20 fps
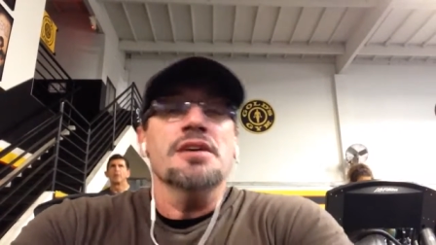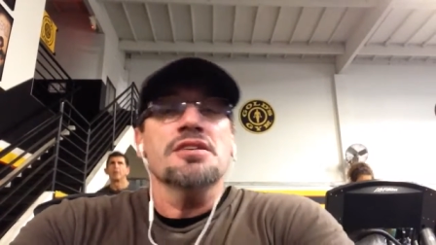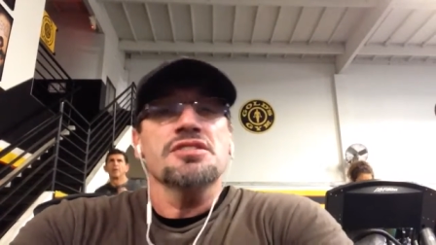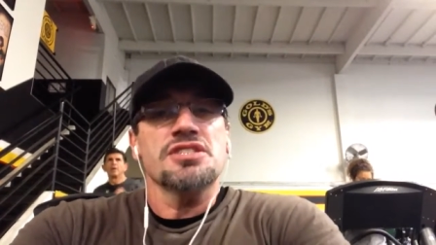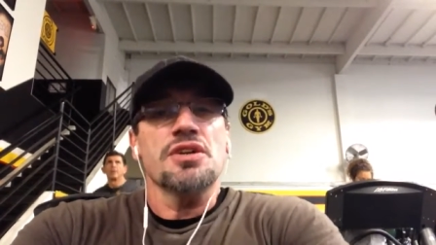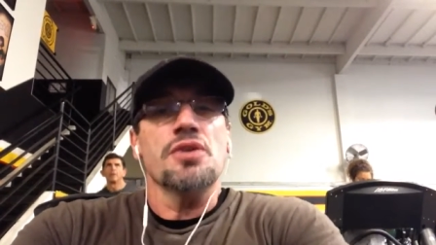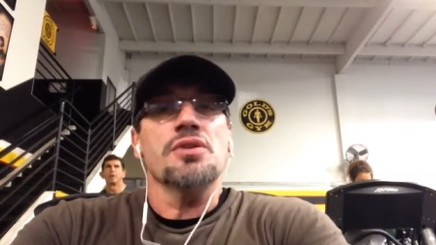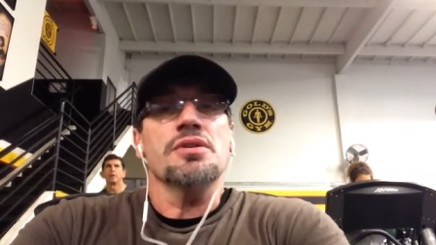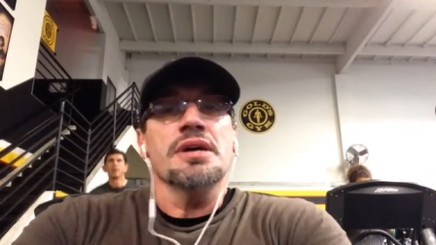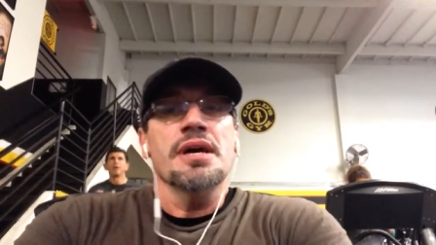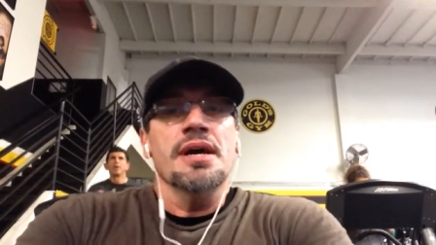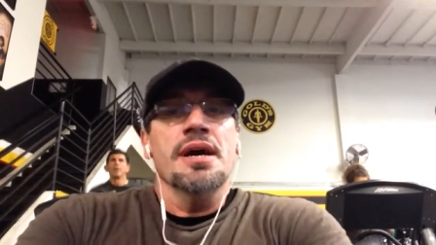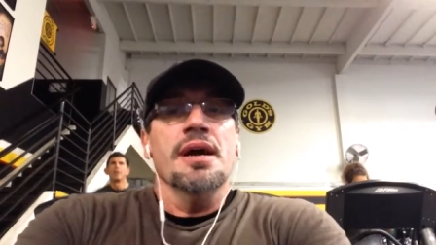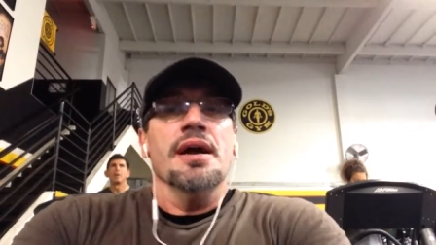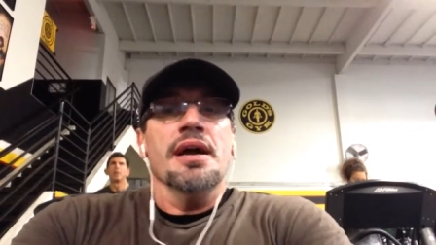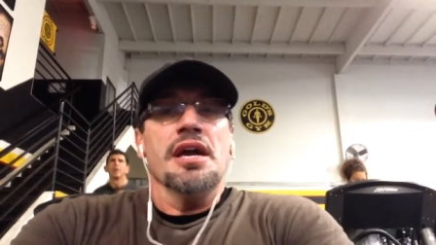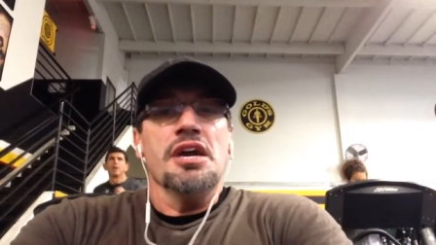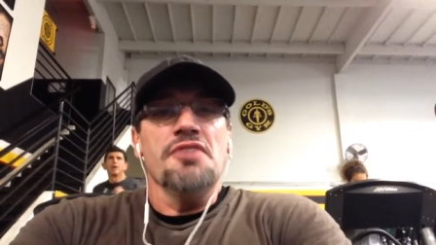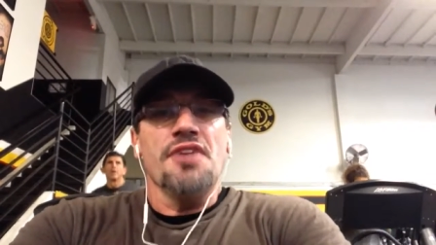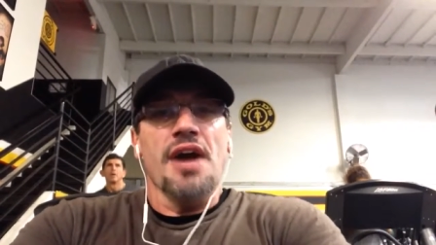So,
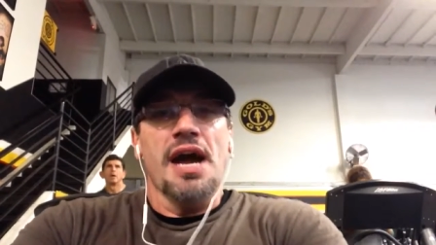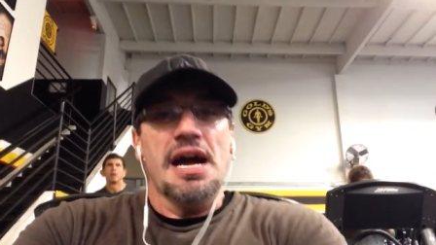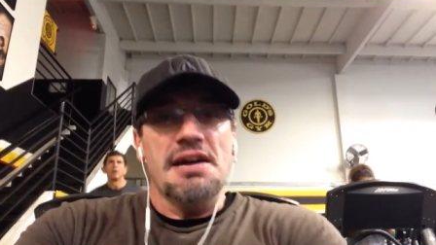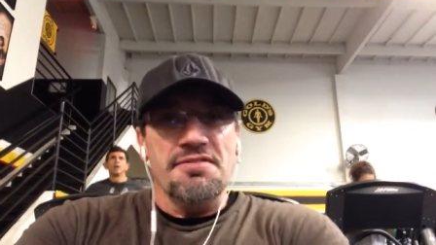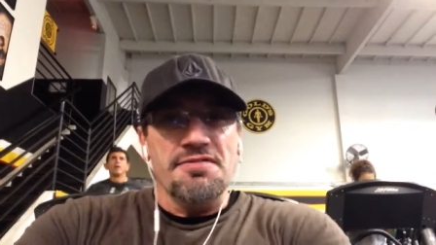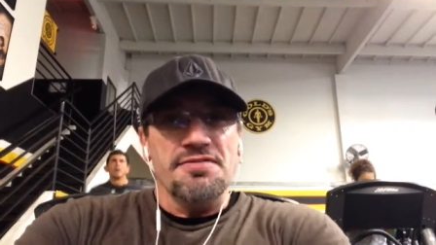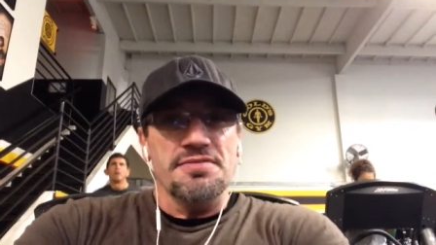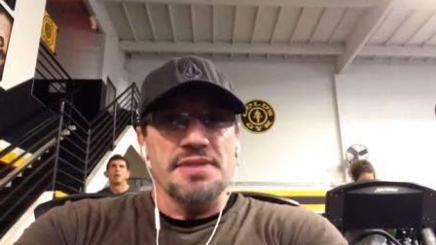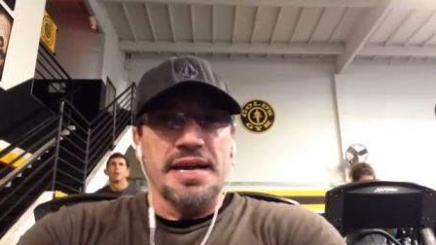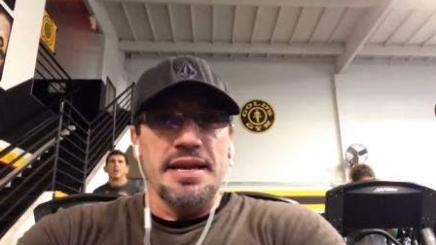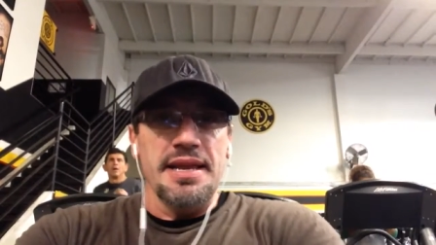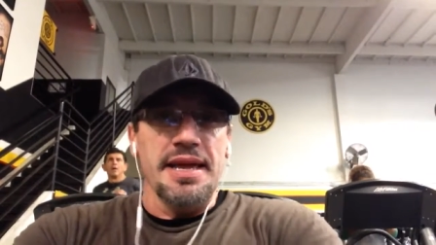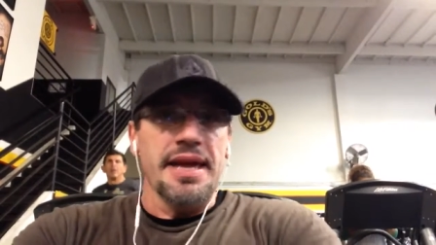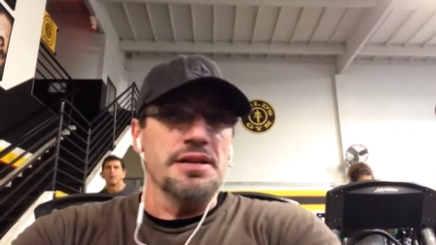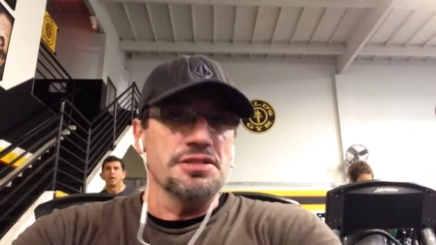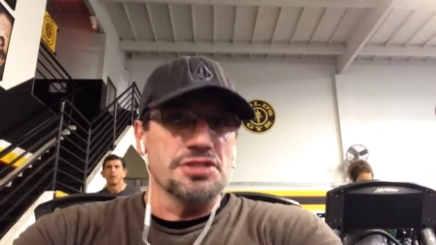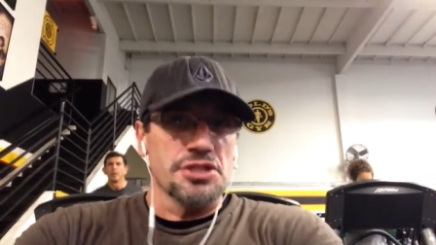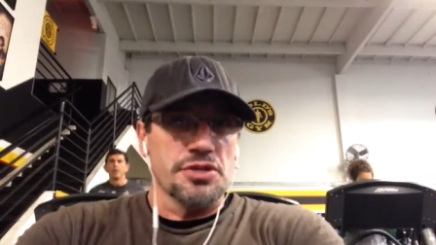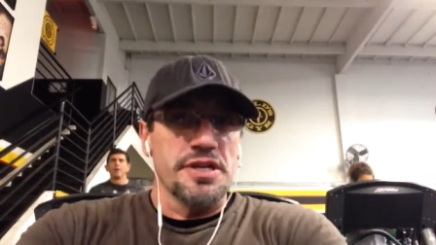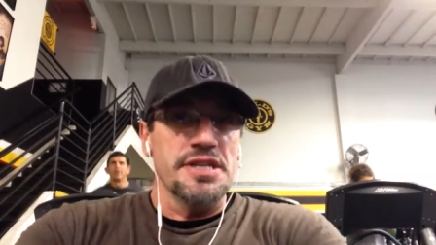if you have any
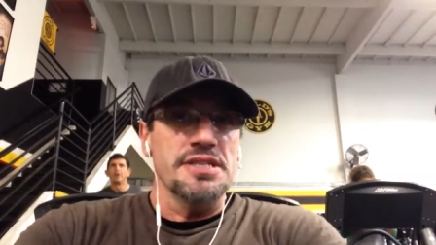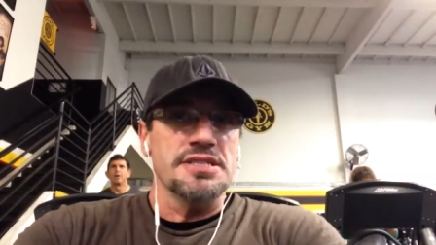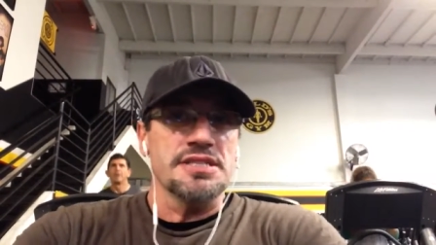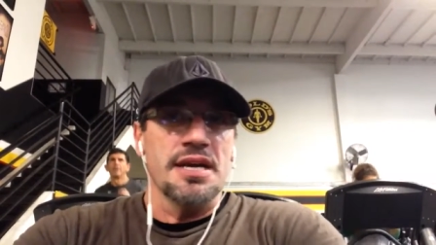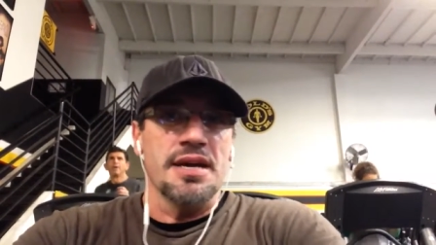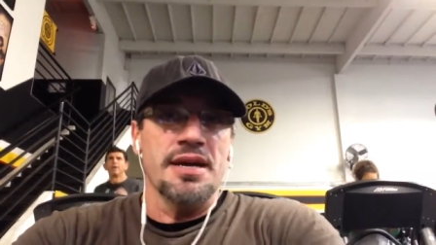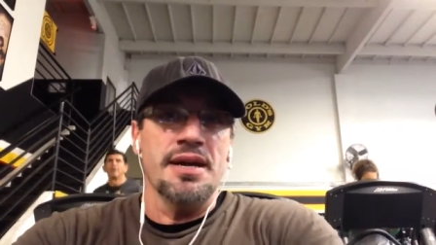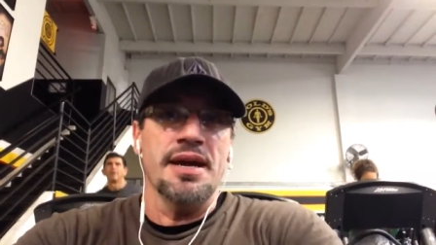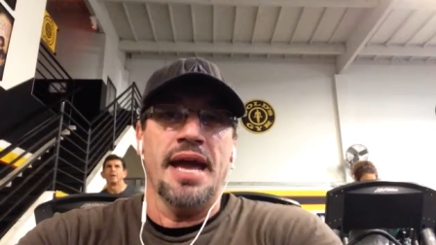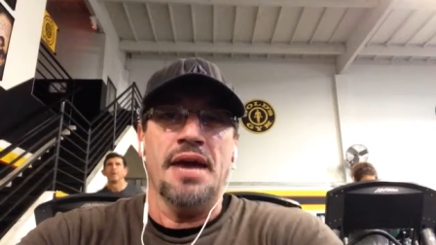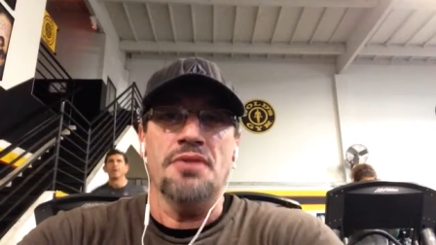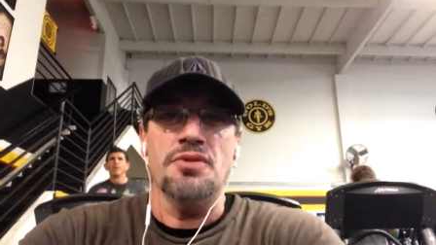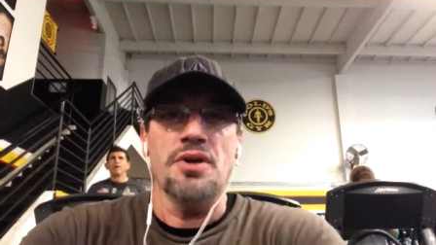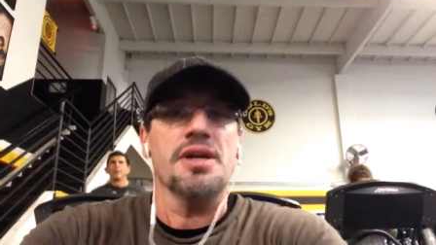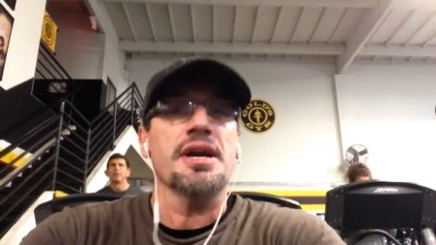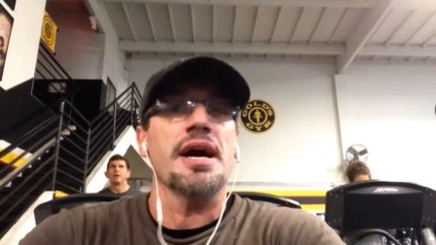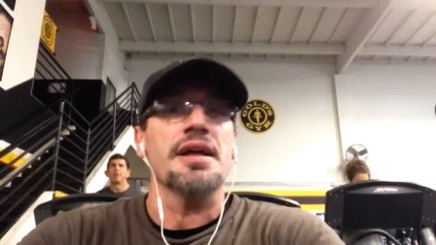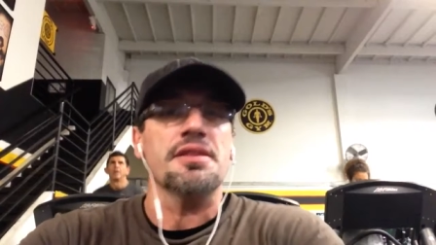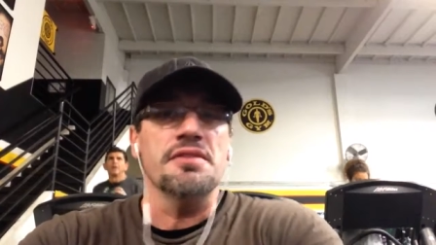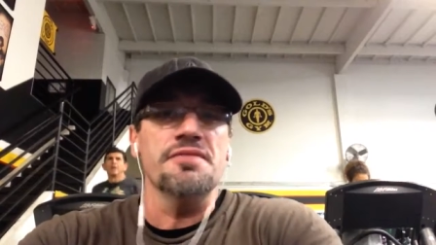injuries and
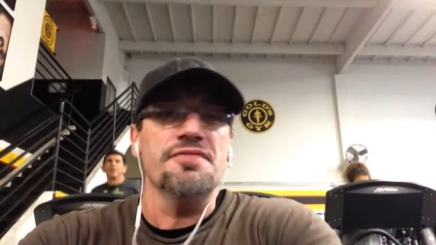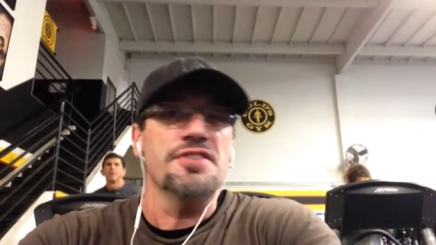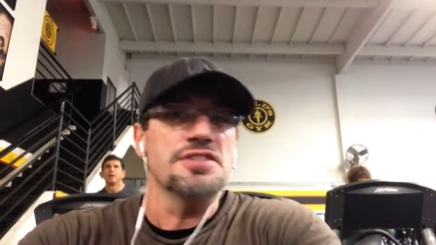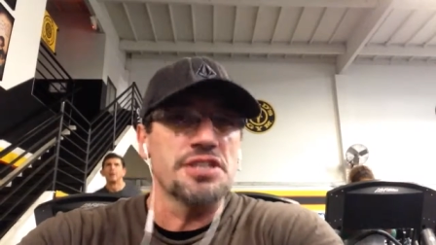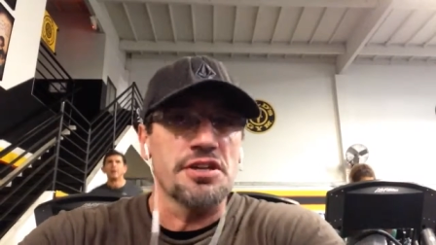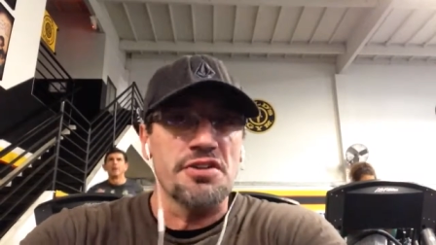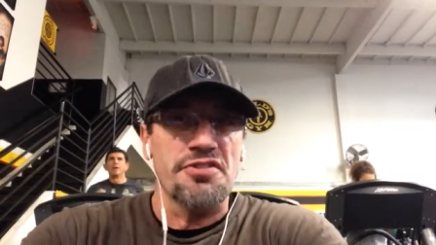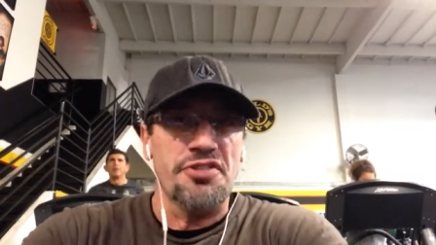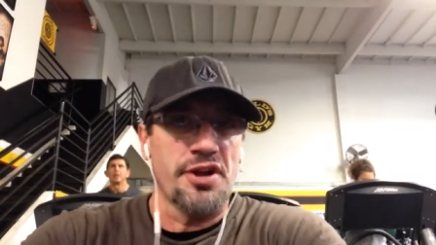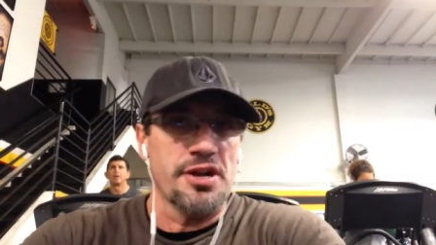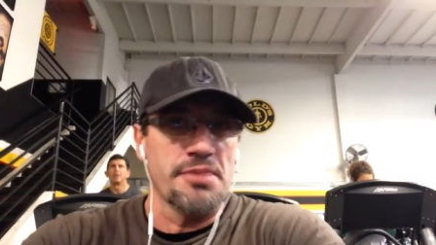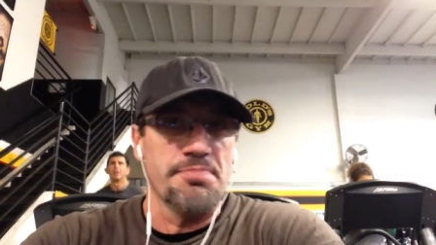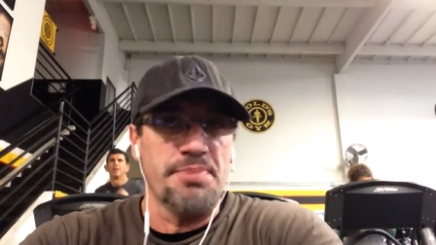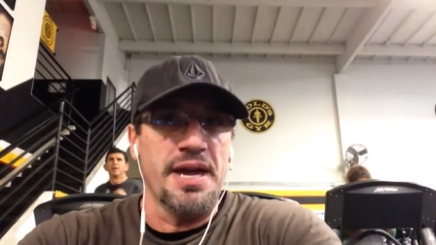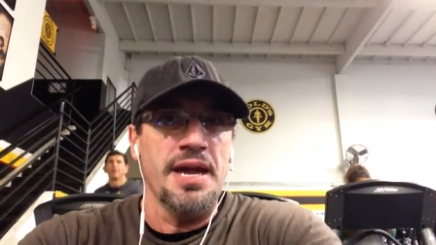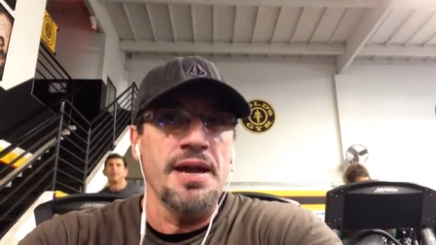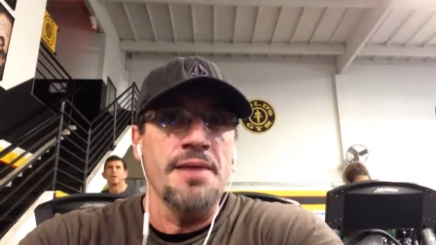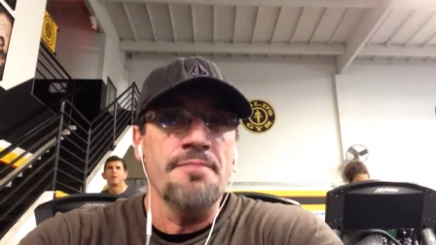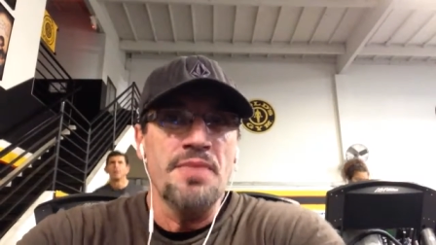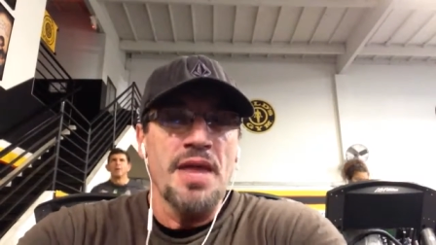you've gotten physical
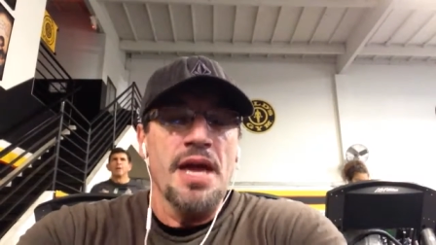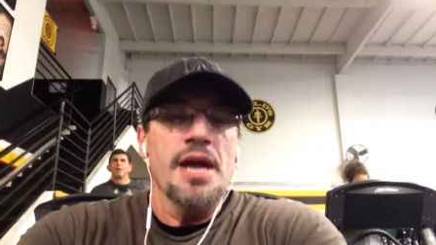therapy,